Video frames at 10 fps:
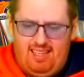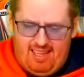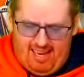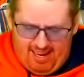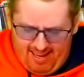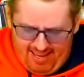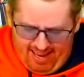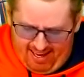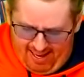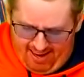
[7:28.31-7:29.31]

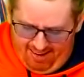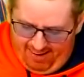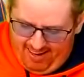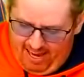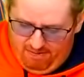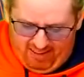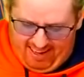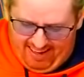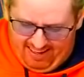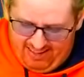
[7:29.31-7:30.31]
yeah, I know. I keep forgetting.